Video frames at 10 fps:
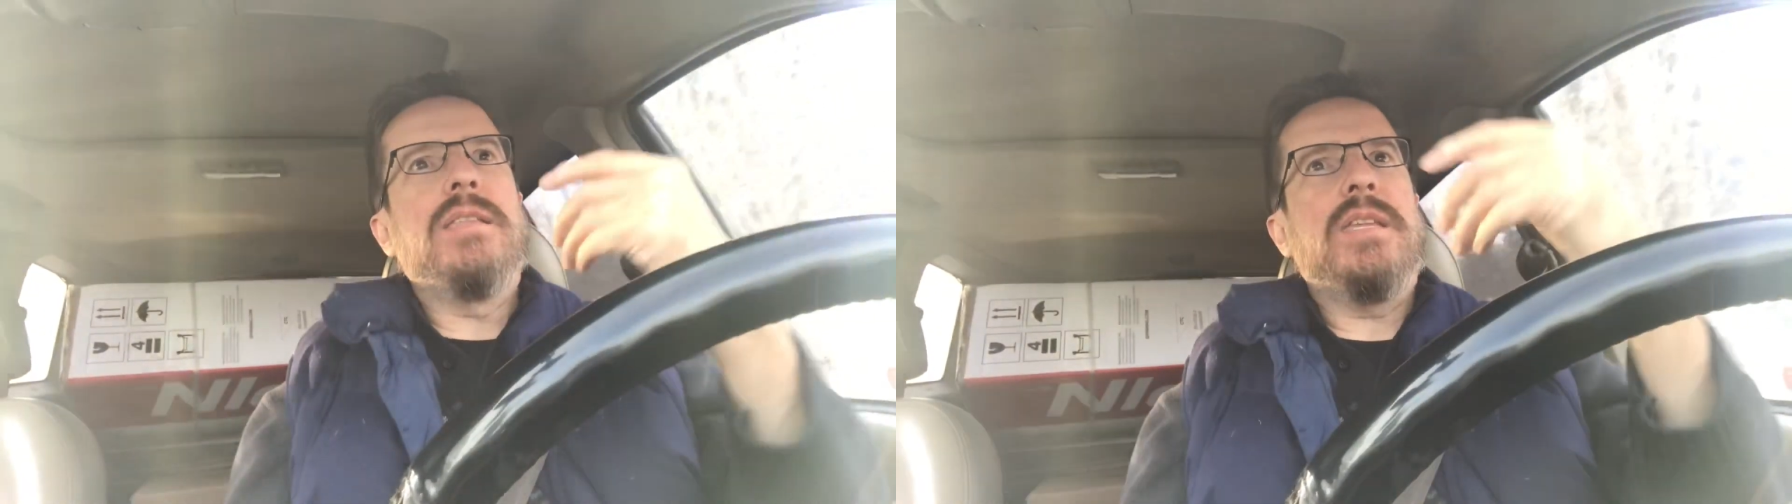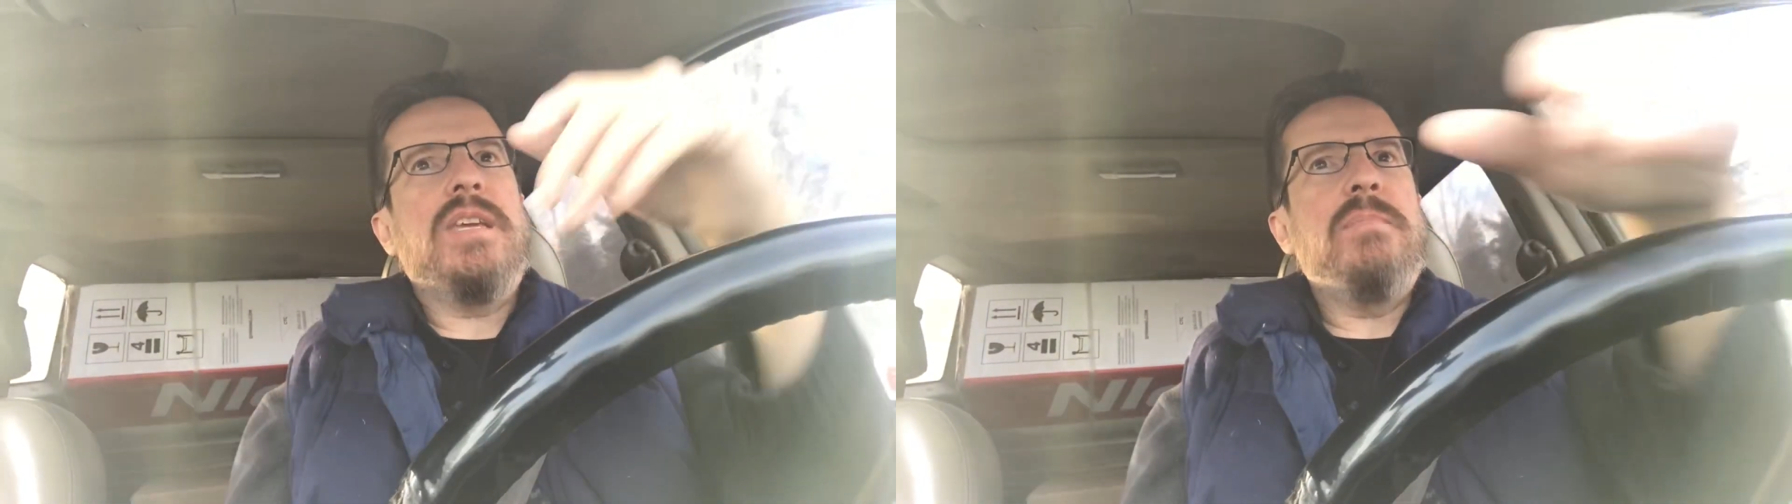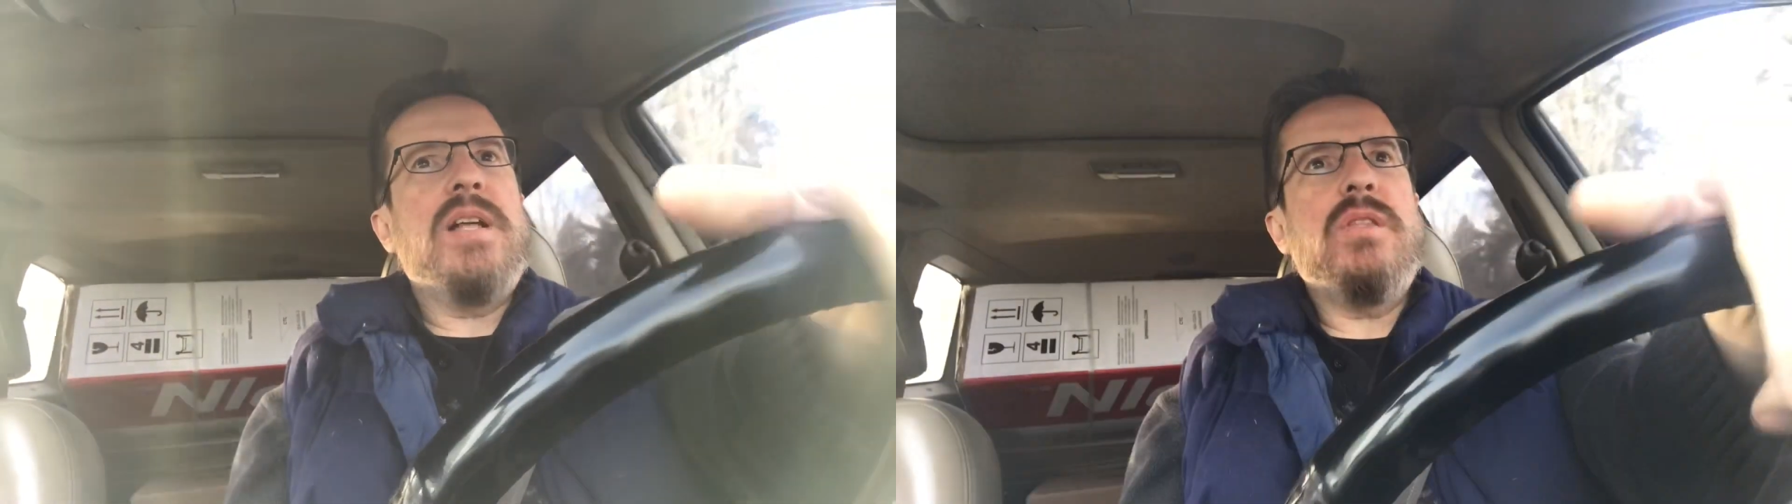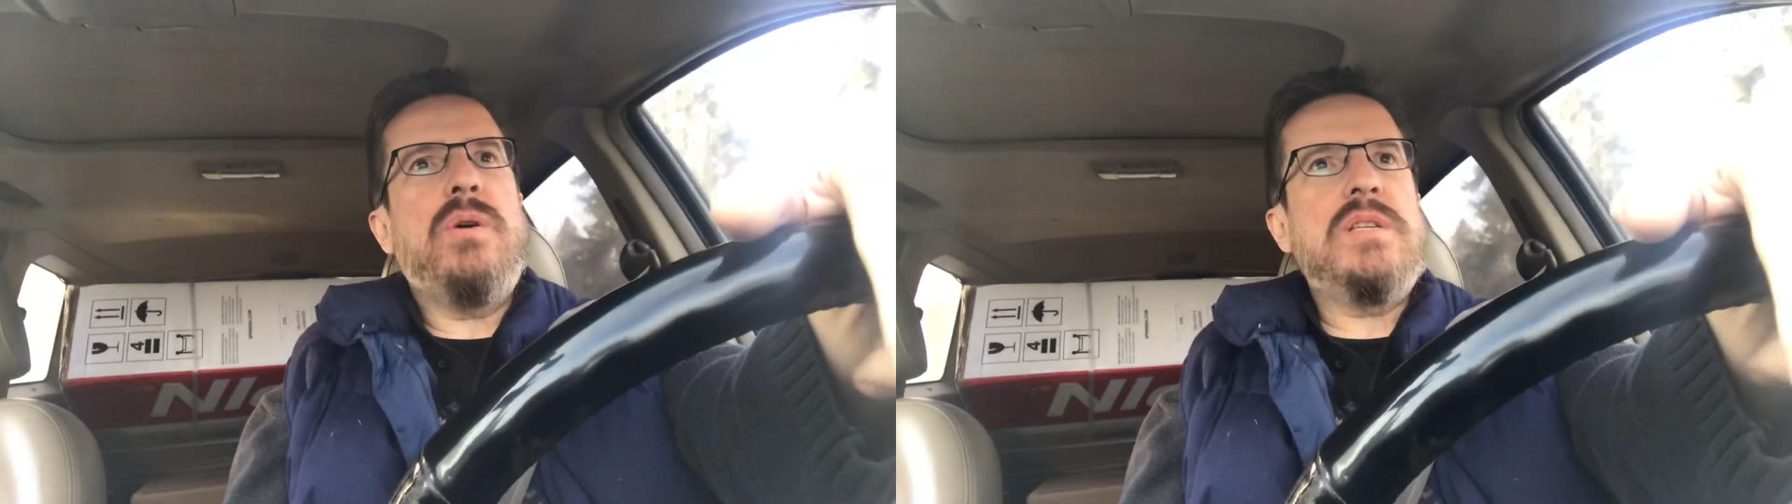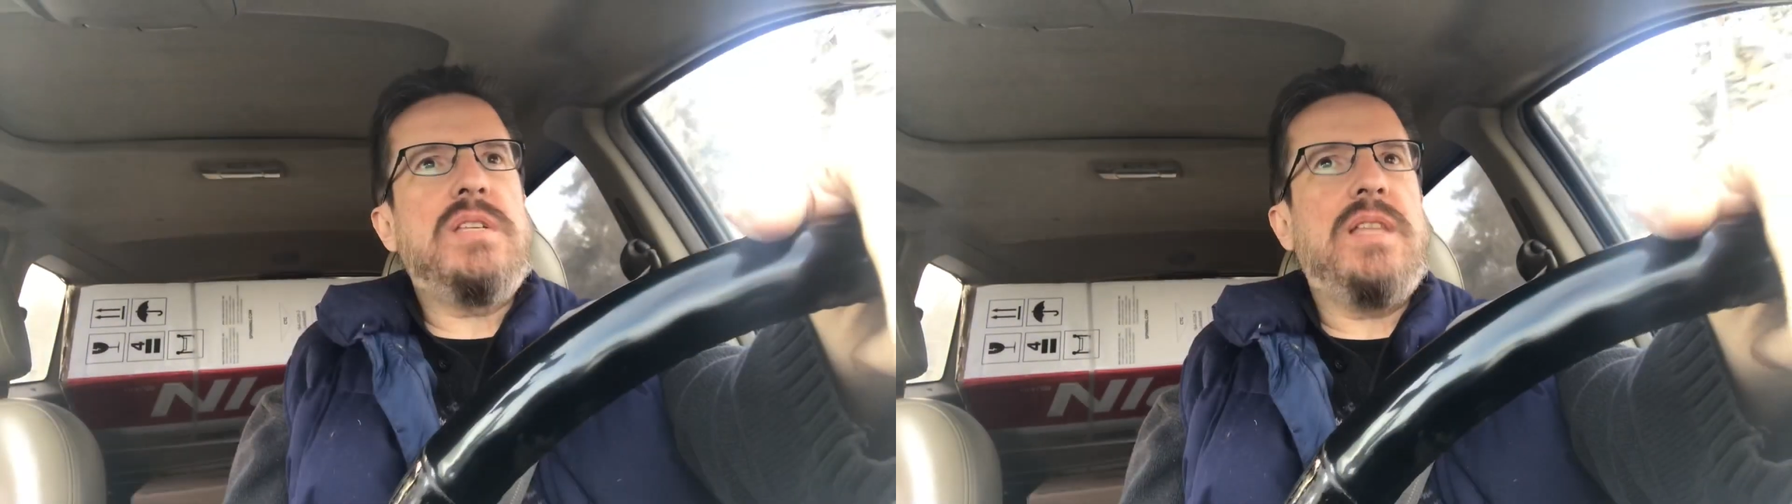The email
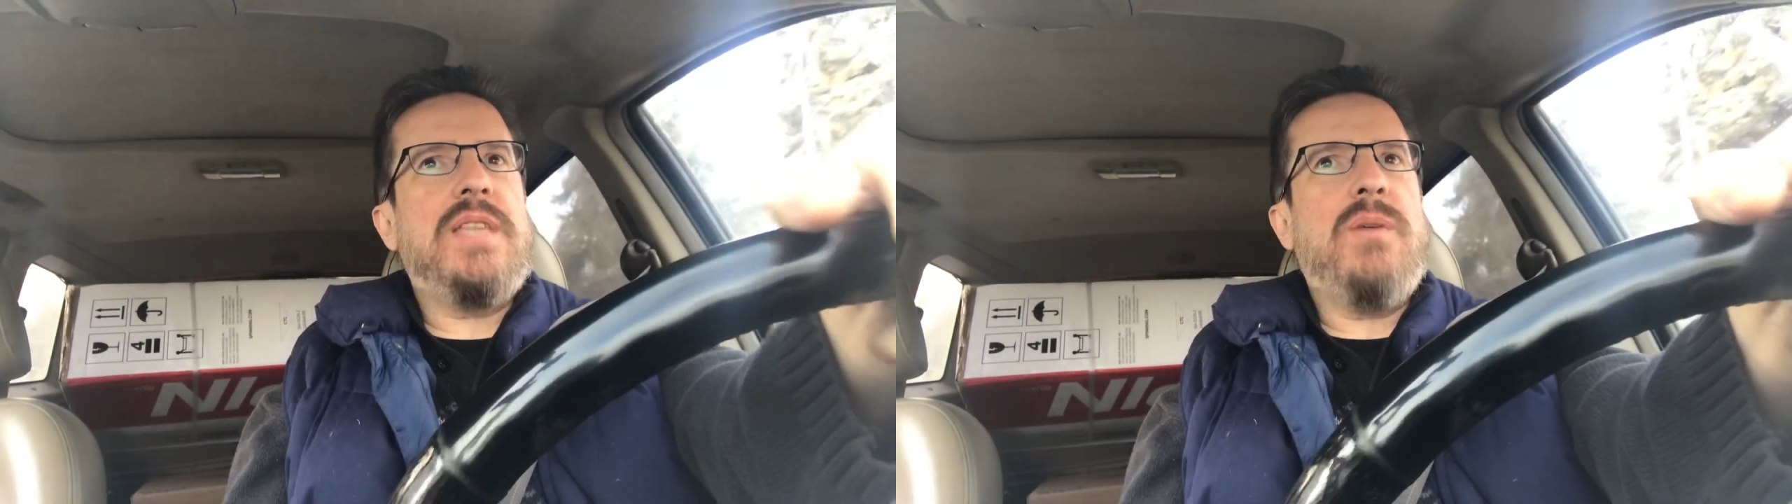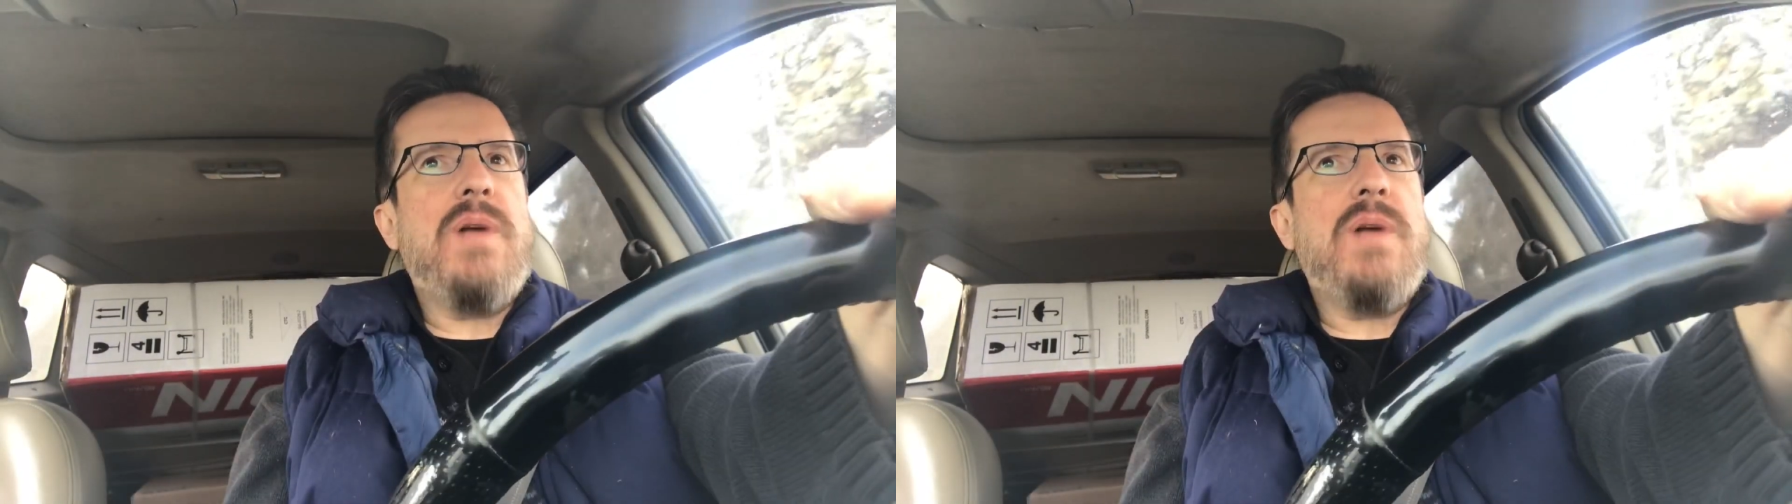notice said they